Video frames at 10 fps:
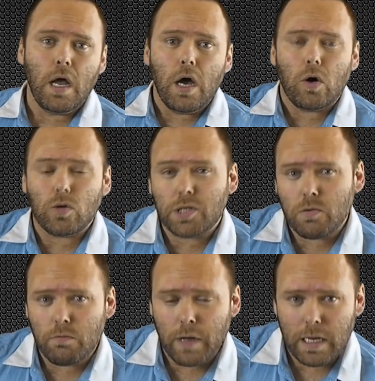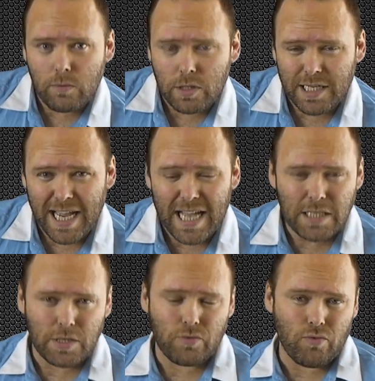Also with Bailamos, he
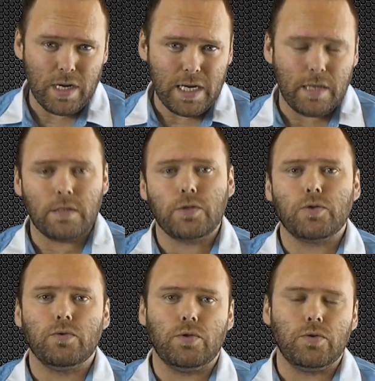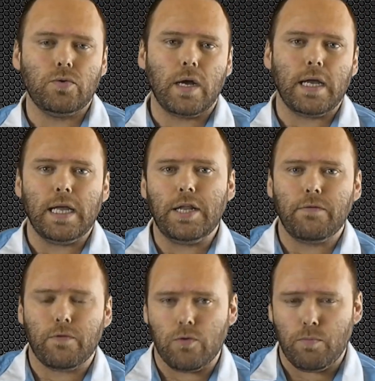has agreed to do an
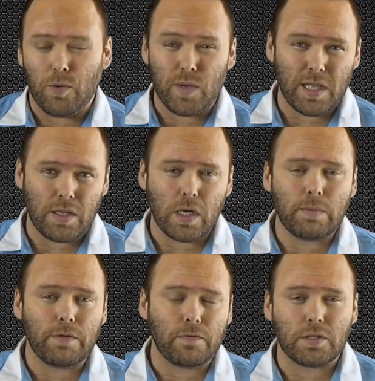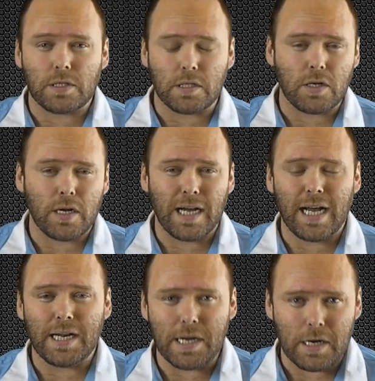interview, but with the time differences, it's kind of
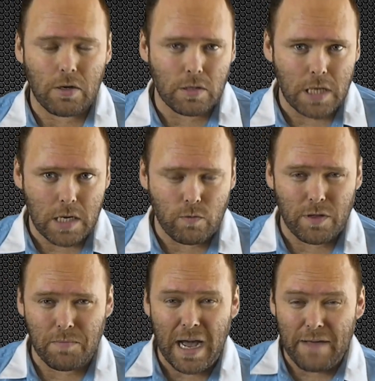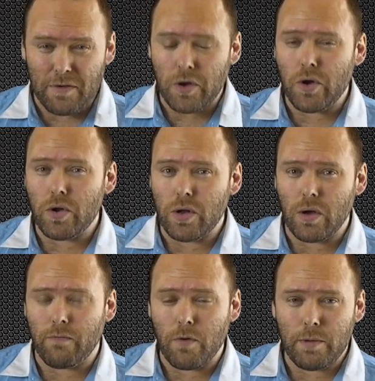hard to get in contact with him. I haven't heard
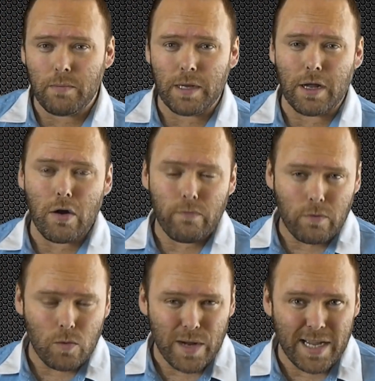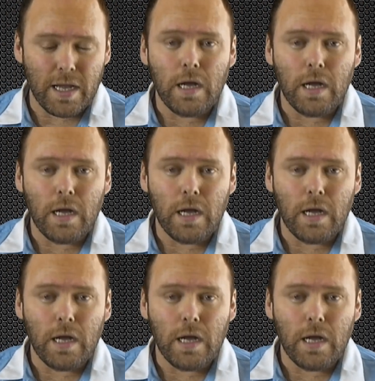from him in over a week,